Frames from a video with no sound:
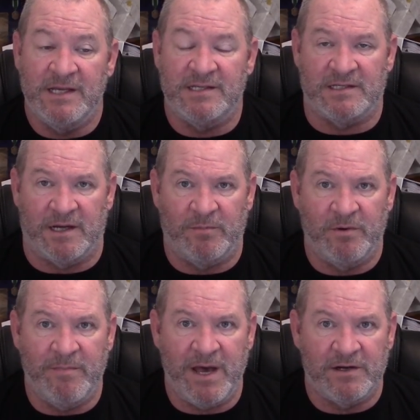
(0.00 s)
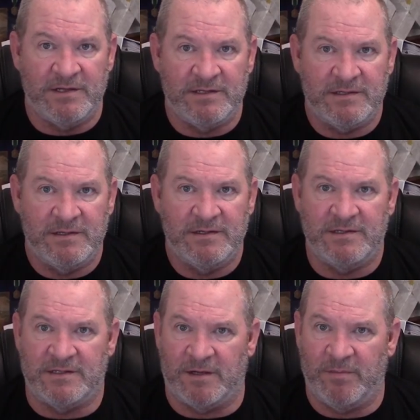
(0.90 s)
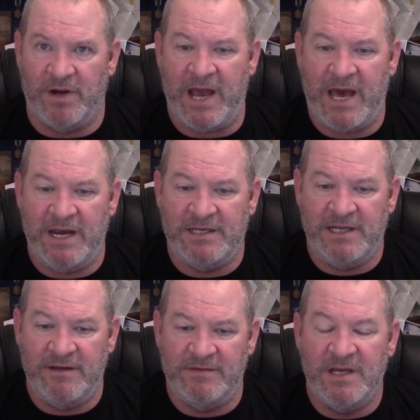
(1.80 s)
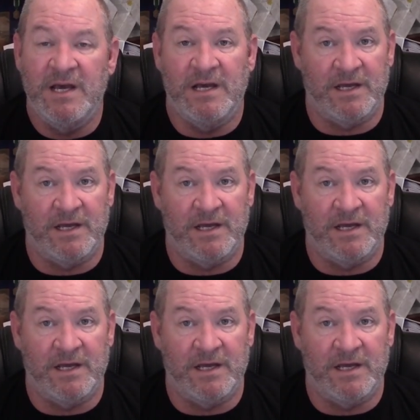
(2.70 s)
Some are metals, some are additives,